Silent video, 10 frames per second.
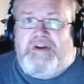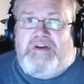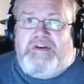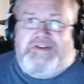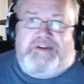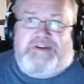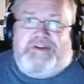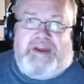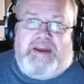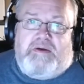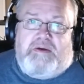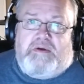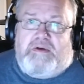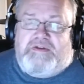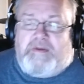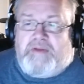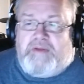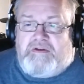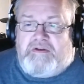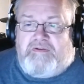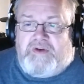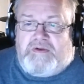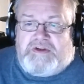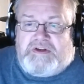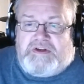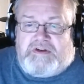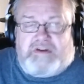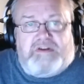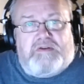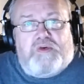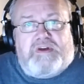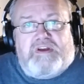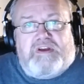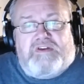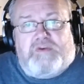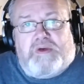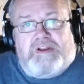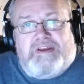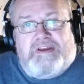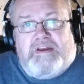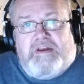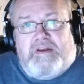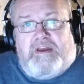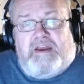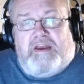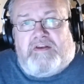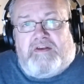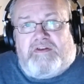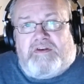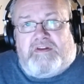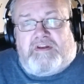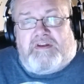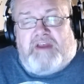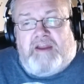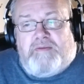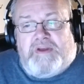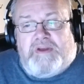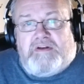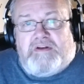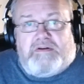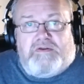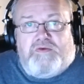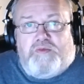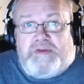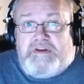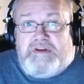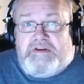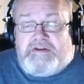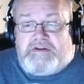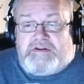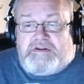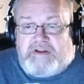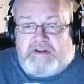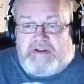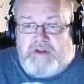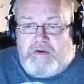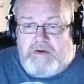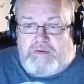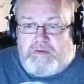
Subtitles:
slowdown or something that you feel isn't working as quickly as it can be, do please let us know.